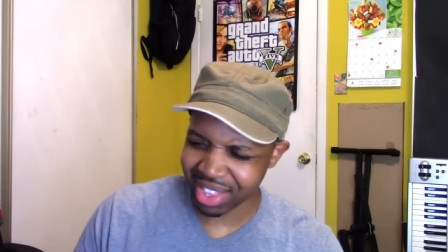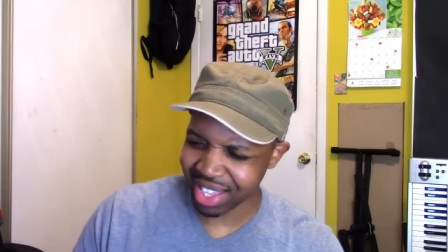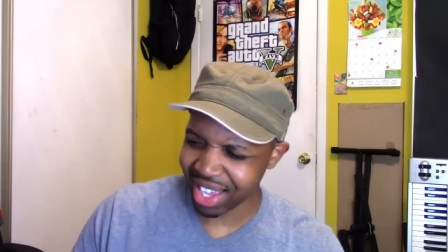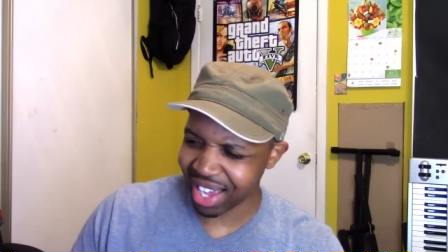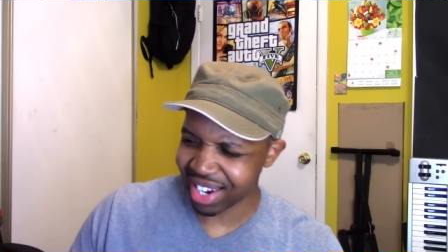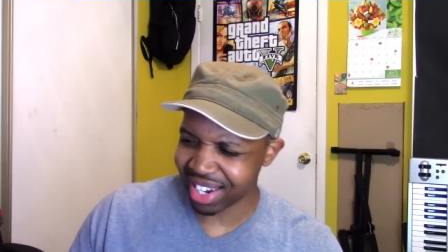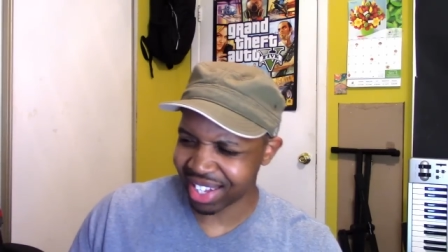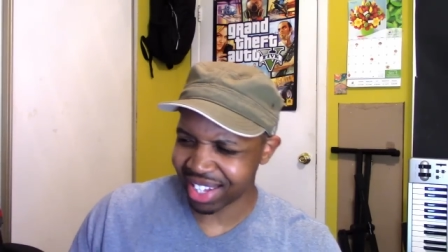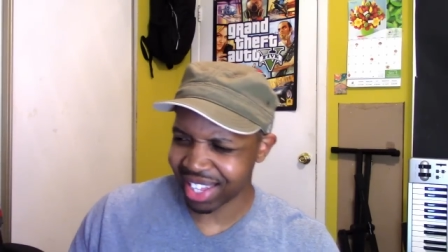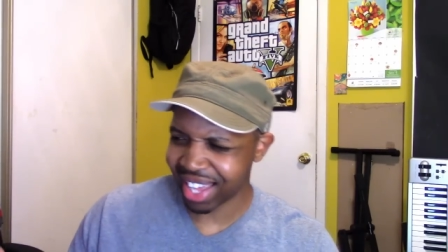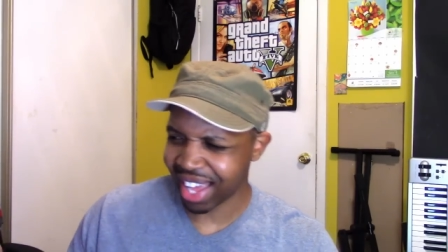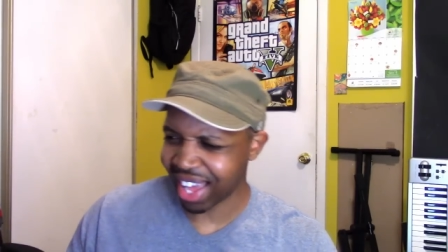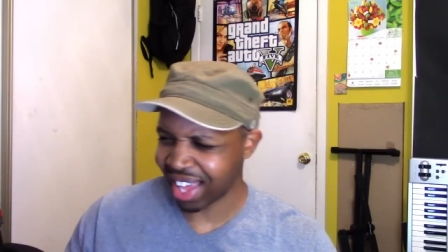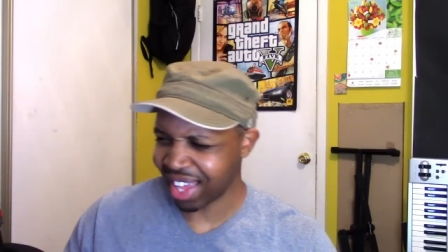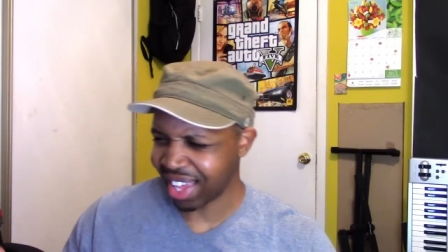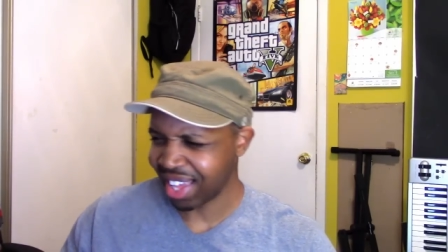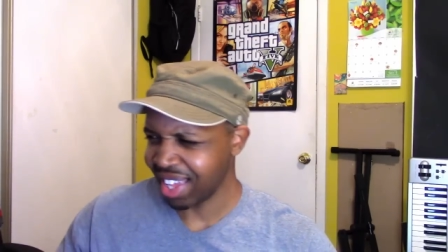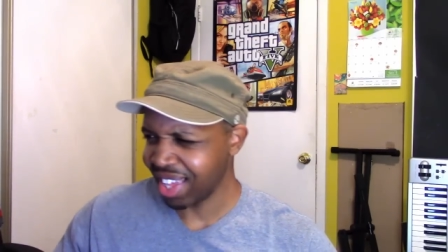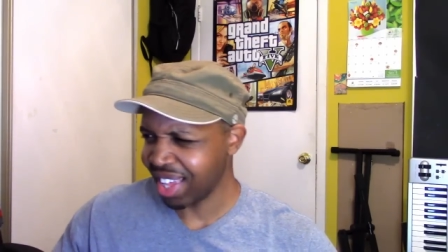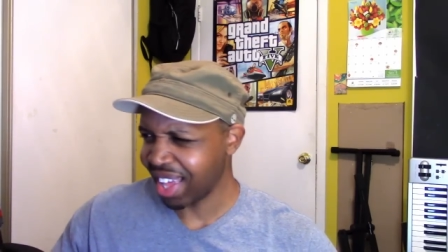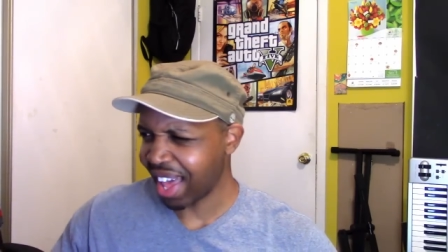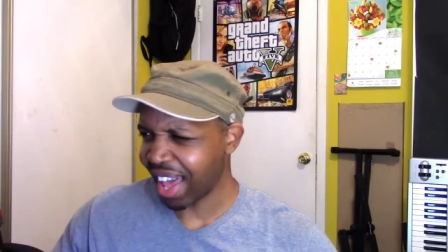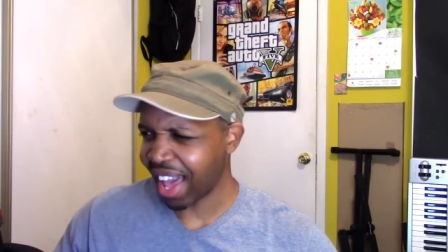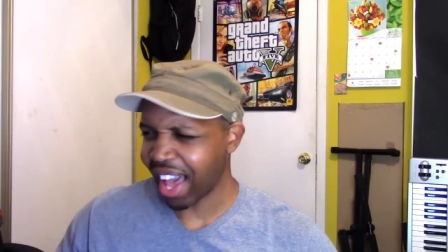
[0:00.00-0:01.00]
Now they got
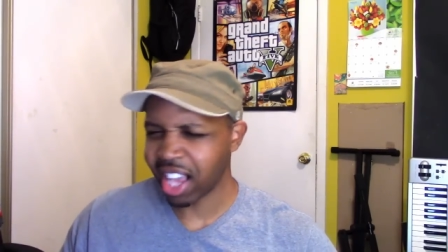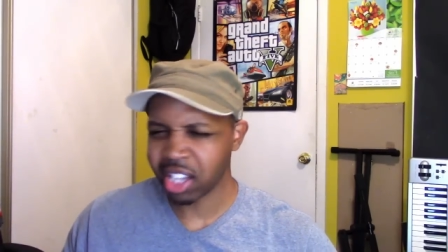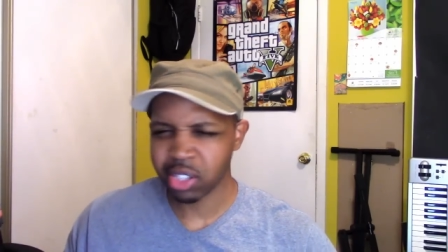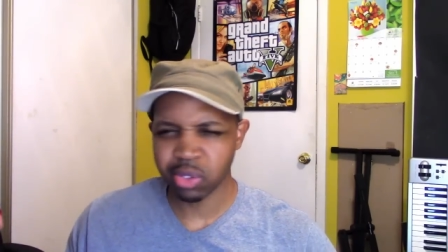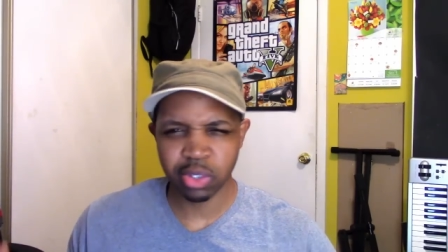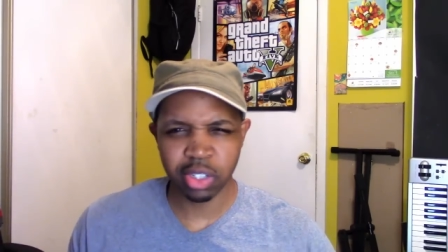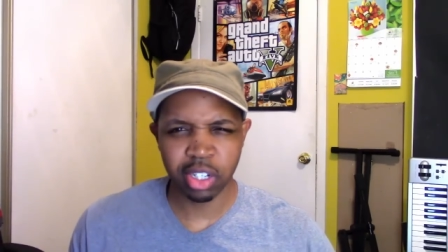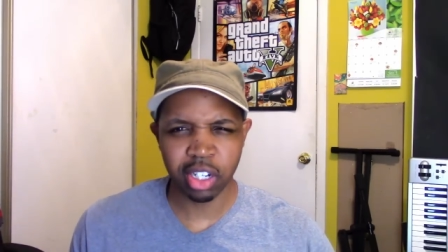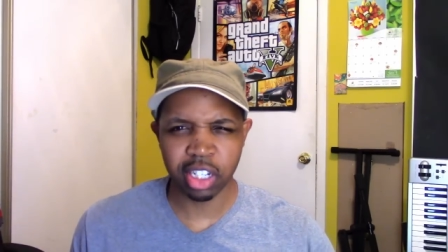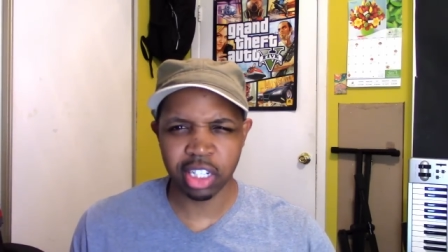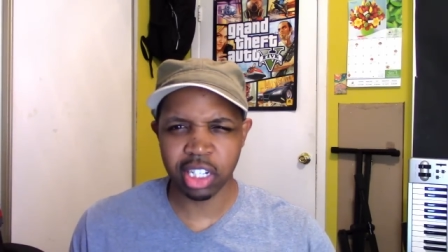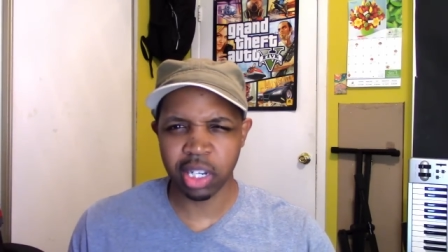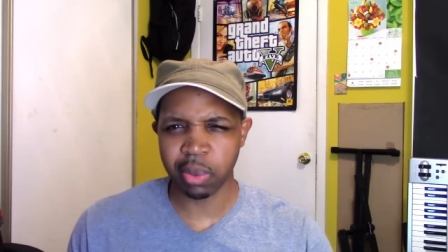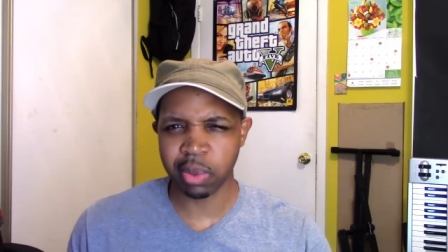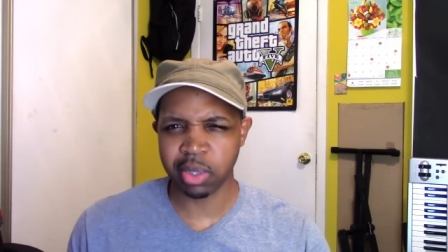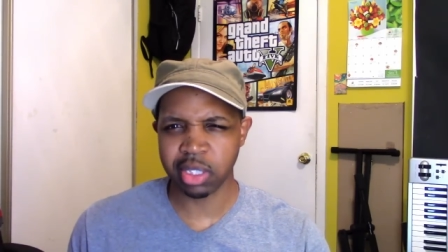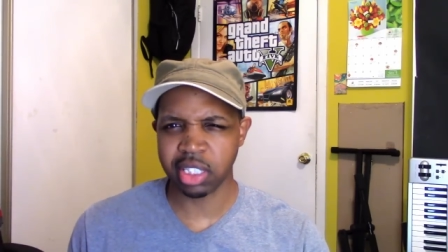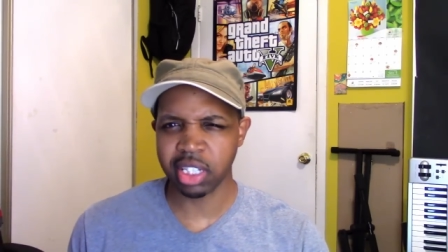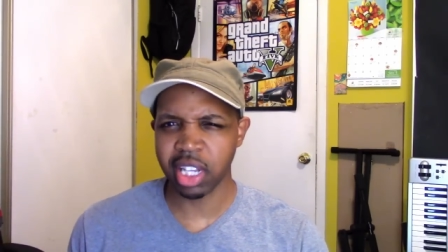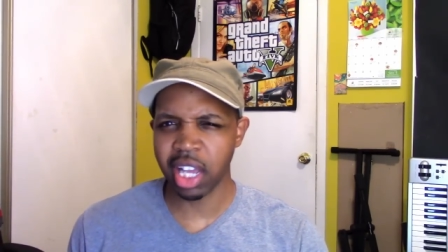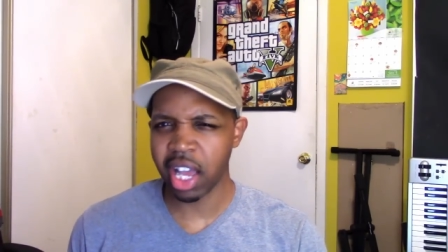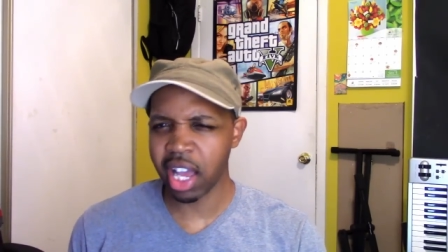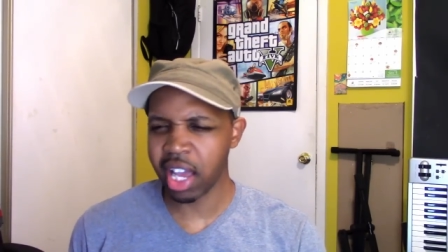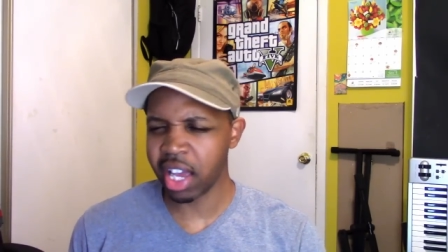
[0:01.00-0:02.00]
Astrid hooking up with
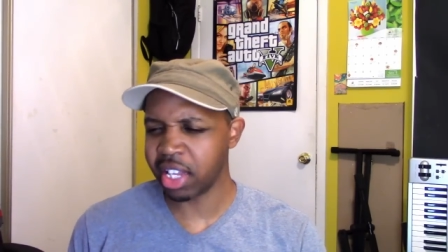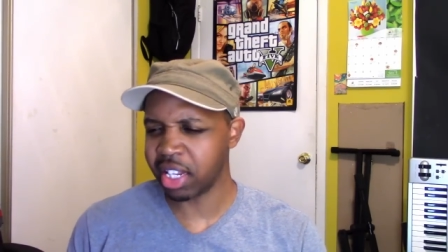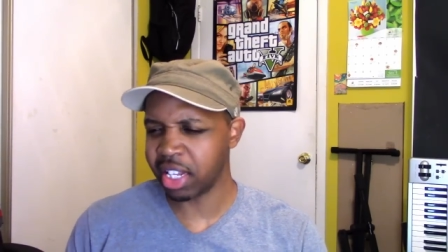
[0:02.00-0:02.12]
John,